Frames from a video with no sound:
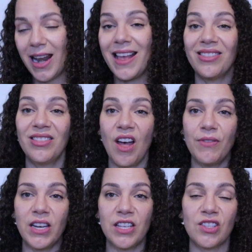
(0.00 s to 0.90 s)
and I
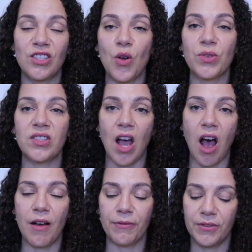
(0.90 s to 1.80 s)
love it. It's so
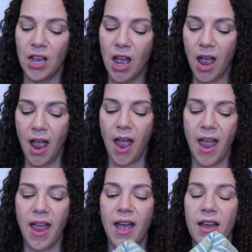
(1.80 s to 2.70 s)
soft,
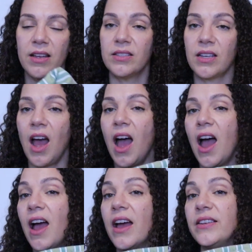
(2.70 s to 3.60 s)
and
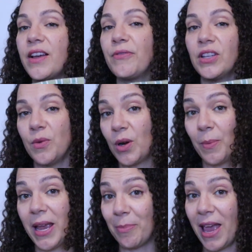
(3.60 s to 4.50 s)
I definitely want
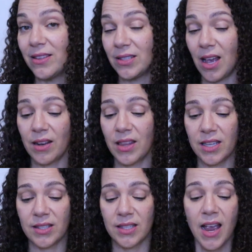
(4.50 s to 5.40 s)
to make pants out of
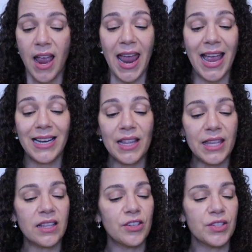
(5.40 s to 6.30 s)
this. And I
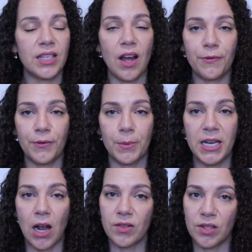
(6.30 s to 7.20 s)
think there's enough for
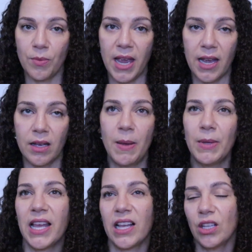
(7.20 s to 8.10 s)
me to also make
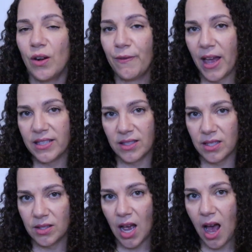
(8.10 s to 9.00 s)
maybe like a little
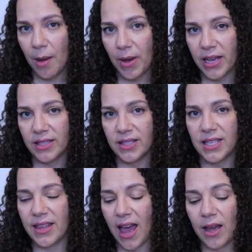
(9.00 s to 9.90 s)
vest top. I could
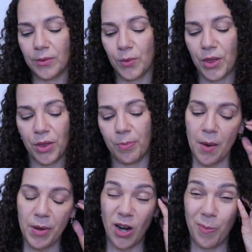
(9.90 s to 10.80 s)
see that with
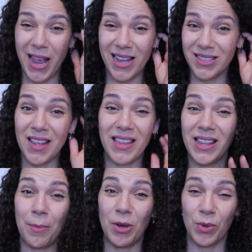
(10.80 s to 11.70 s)
a pair of pants. I think
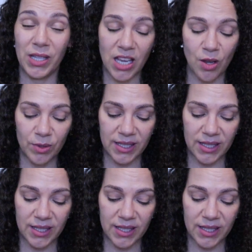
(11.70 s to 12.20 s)
that'd be a really cute